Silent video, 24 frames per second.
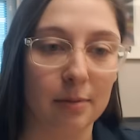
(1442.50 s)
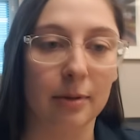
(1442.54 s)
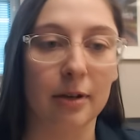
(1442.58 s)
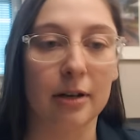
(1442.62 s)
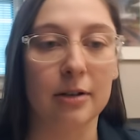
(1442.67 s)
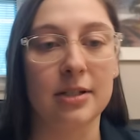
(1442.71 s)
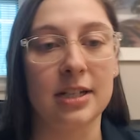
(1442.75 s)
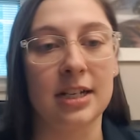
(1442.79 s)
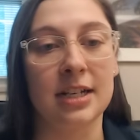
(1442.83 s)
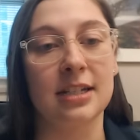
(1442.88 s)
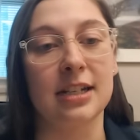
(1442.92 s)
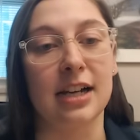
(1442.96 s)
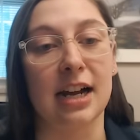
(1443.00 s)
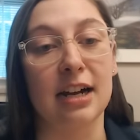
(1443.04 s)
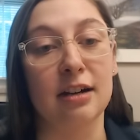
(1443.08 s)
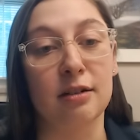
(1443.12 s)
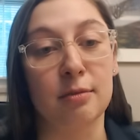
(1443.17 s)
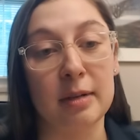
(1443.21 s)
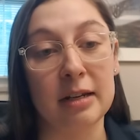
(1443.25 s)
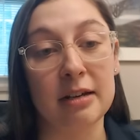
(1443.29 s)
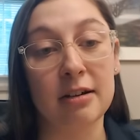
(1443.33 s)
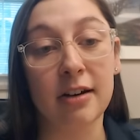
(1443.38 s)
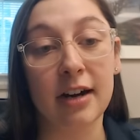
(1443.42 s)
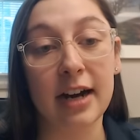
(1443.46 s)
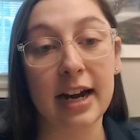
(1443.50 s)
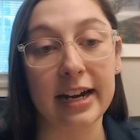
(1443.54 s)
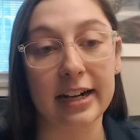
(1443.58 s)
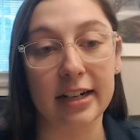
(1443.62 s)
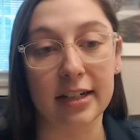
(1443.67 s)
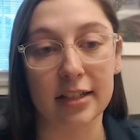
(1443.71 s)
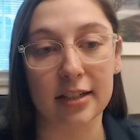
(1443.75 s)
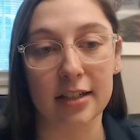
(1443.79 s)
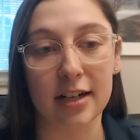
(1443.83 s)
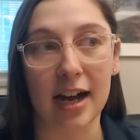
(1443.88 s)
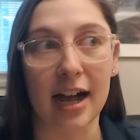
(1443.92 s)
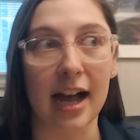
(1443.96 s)
protein diet would be great,
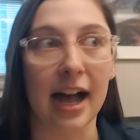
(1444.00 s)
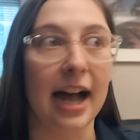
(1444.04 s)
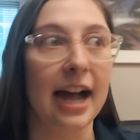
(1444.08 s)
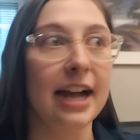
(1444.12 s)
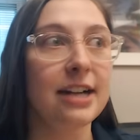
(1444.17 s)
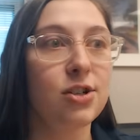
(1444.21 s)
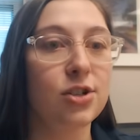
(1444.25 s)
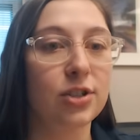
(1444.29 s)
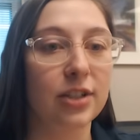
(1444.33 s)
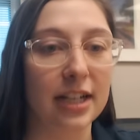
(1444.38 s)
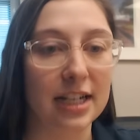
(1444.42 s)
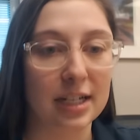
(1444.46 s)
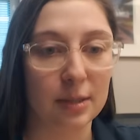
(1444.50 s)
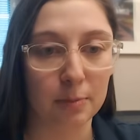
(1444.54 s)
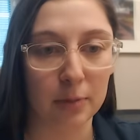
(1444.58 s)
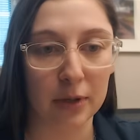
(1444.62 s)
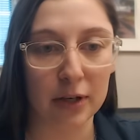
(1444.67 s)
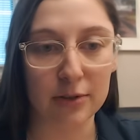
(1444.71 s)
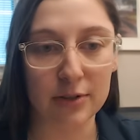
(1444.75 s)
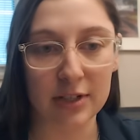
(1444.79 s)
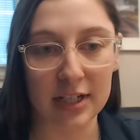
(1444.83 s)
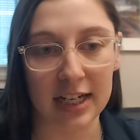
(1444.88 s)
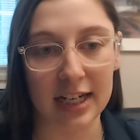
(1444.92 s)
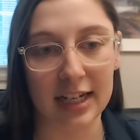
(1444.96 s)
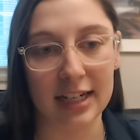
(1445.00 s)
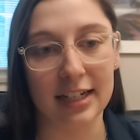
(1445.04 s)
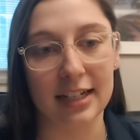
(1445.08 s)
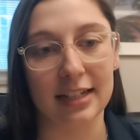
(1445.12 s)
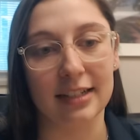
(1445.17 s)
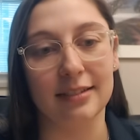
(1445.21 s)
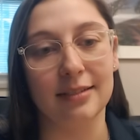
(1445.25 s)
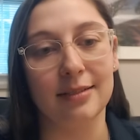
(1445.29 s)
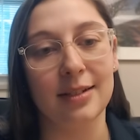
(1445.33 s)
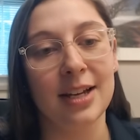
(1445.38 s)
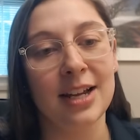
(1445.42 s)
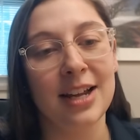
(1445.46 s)
or a hydrolyzed protein.
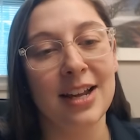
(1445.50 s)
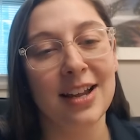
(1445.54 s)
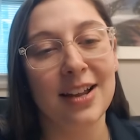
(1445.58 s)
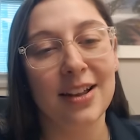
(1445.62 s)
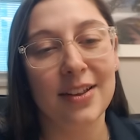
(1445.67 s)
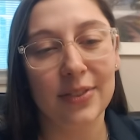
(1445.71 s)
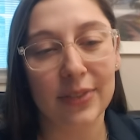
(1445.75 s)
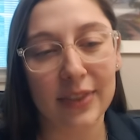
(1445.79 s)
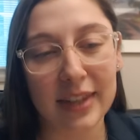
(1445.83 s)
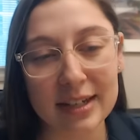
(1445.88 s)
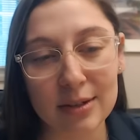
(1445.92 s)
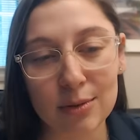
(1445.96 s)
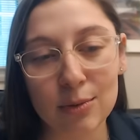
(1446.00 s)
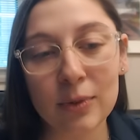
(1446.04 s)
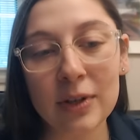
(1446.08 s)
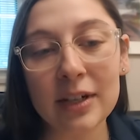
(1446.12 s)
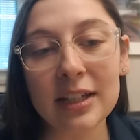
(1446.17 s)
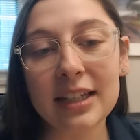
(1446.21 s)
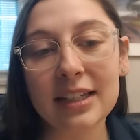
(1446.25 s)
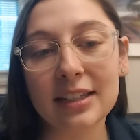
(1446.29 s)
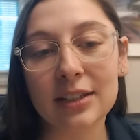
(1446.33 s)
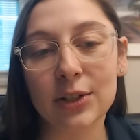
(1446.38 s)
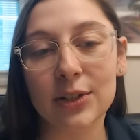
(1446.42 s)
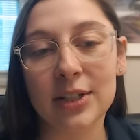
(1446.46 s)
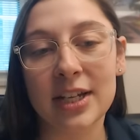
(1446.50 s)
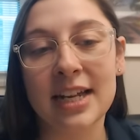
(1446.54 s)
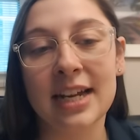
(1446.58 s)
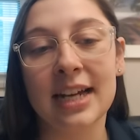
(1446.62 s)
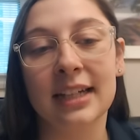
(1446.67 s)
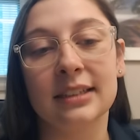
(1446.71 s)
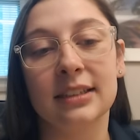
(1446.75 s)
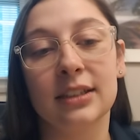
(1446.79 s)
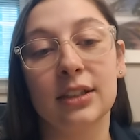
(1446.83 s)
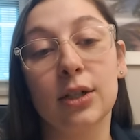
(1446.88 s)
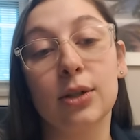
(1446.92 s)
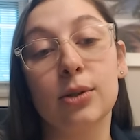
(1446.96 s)
And like really looking
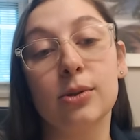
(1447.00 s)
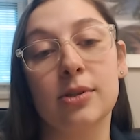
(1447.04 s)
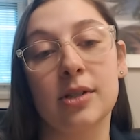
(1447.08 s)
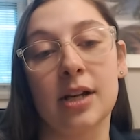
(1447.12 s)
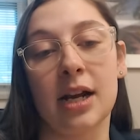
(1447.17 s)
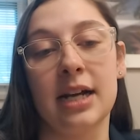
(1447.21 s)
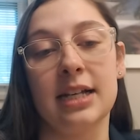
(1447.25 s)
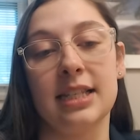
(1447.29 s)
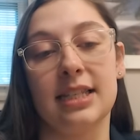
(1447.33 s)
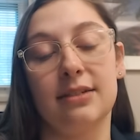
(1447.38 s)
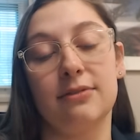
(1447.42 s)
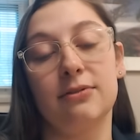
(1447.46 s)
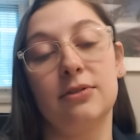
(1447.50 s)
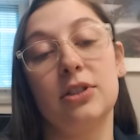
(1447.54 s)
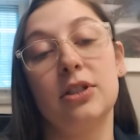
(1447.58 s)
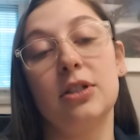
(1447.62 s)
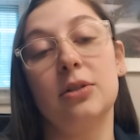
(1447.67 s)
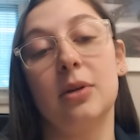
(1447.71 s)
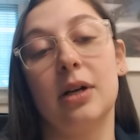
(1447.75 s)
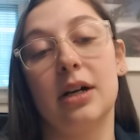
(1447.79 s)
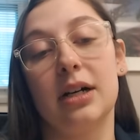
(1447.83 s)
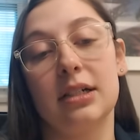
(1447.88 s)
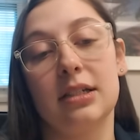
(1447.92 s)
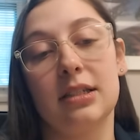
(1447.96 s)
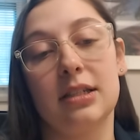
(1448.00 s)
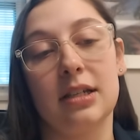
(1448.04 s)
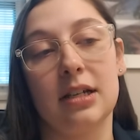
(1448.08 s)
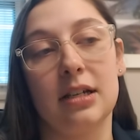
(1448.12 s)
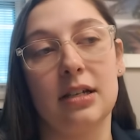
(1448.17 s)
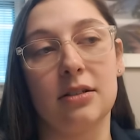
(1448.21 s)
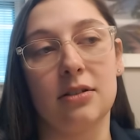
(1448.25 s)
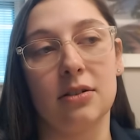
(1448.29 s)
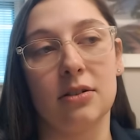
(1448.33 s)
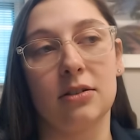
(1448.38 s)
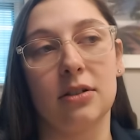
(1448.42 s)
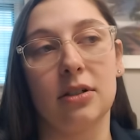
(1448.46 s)
at those kinds of
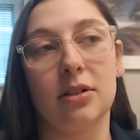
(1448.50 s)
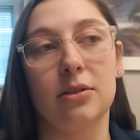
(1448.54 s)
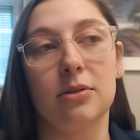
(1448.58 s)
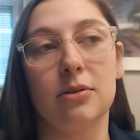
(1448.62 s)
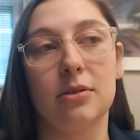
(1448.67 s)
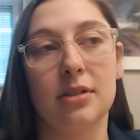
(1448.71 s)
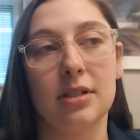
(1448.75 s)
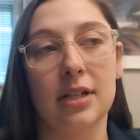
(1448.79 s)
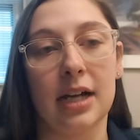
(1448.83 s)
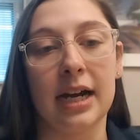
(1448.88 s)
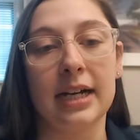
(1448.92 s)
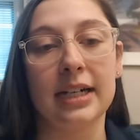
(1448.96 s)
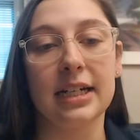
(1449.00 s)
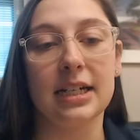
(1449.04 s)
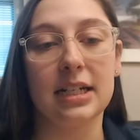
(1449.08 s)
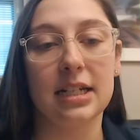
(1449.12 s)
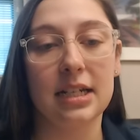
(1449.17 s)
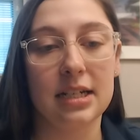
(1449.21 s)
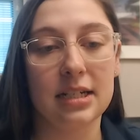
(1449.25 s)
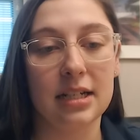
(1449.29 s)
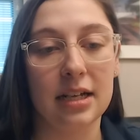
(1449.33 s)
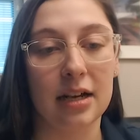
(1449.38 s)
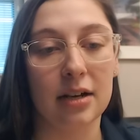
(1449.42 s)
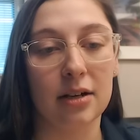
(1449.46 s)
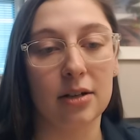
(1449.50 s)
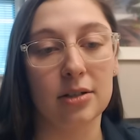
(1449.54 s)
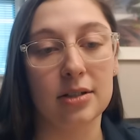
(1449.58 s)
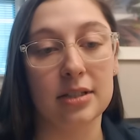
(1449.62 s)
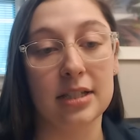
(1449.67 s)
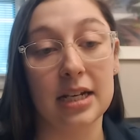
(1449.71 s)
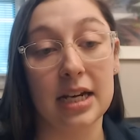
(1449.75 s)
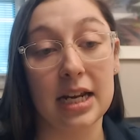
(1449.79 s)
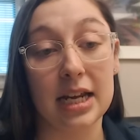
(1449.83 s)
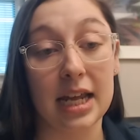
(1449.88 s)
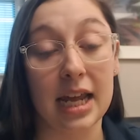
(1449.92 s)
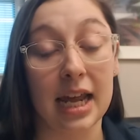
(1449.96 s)
nuances or those tiny details
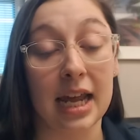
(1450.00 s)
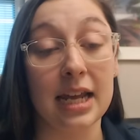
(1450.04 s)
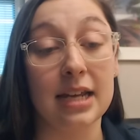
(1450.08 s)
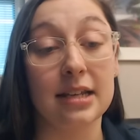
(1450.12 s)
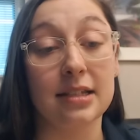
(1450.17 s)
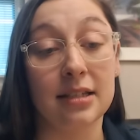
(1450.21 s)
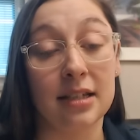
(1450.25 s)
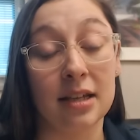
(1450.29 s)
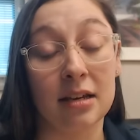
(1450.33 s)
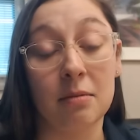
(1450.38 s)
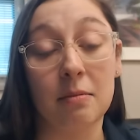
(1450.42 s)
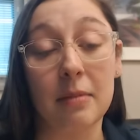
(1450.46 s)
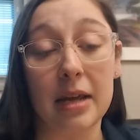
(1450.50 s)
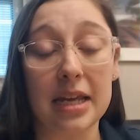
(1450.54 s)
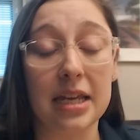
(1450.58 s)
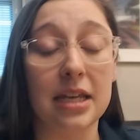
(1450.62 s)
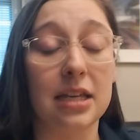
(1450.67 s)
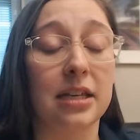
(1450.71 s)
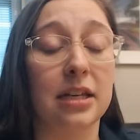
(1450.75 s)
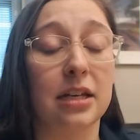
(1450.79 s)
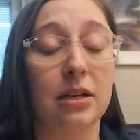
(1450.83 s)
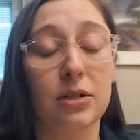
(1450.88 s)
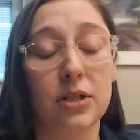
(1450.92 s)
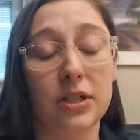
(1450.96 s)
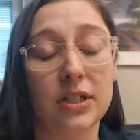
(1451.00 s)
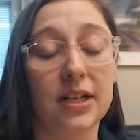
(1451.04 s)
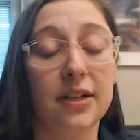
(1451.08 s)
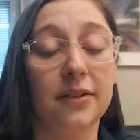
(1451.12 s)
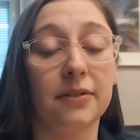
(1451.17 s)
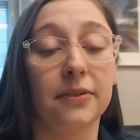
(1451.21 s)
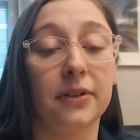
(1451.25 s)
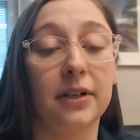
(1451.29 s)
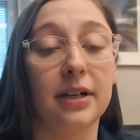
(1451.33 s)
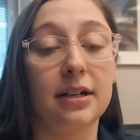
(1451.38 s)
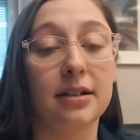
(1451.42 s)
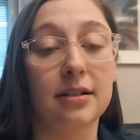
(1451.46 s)
in a case can make a huge
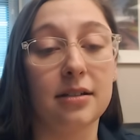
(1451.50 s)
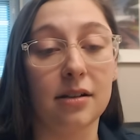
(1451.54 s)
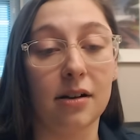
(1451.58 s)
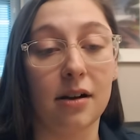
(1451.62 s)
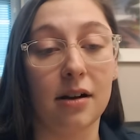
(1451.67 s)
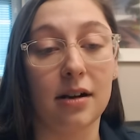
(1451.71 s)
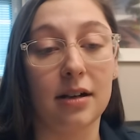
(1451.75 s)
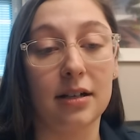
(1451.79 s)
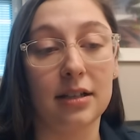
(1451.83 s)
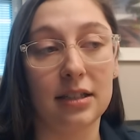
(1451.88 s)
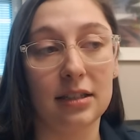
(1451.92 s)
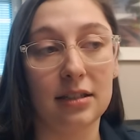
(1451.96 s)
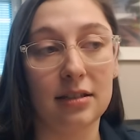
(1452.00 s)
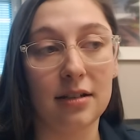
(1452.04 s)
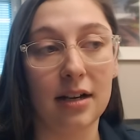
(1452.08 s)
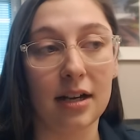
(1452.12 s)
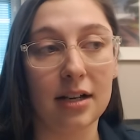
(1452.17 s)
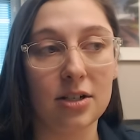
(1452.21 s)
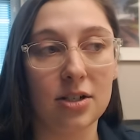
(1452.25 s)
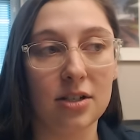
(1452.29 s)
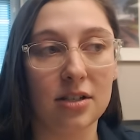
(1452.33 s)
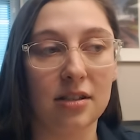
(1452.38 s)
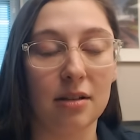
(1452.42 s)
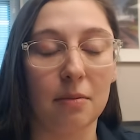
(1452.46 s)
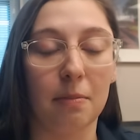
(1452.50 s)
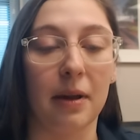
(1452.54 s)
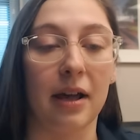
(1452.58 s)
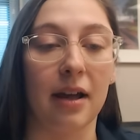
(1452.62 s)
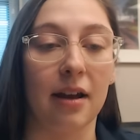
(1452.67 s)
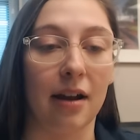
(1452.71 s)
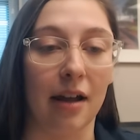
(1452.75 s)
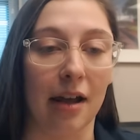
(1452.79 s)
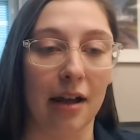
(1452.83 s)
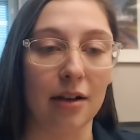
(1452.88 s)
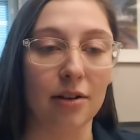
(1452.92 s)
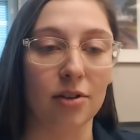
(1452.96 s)
difference on not just the pet
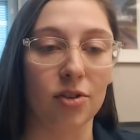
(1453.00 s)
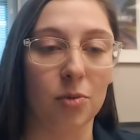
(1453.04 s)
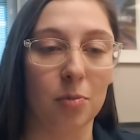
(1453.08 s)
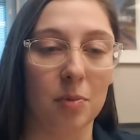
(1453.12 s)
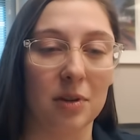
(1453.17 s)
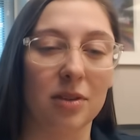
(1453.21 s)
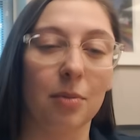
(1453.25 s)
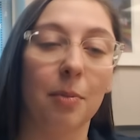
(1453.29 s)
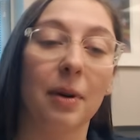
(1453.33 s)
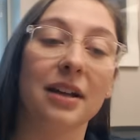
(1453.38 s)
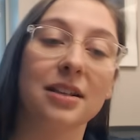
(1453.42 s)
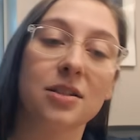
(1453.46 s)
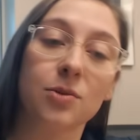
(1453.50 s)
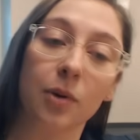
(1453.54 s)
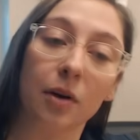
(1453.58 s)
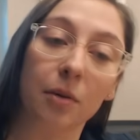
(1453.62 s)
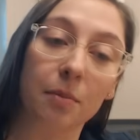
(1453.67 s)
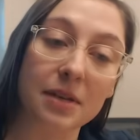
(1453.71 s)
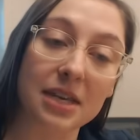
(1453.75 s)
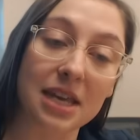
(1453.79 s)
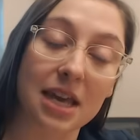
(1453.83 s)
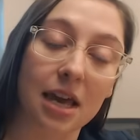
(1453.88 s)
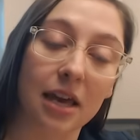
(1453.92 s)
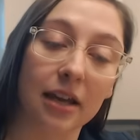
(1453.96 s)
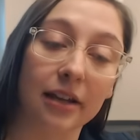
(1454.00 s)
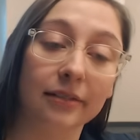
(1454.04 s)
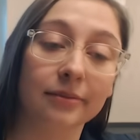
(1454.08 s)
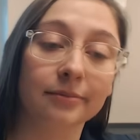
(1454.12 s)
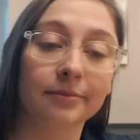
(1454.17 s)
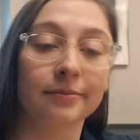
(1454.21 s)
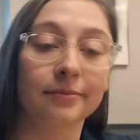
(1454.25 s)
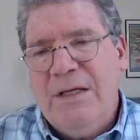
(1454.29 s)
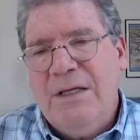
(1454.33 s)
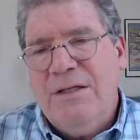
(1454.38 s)
health, but the pet's well-being.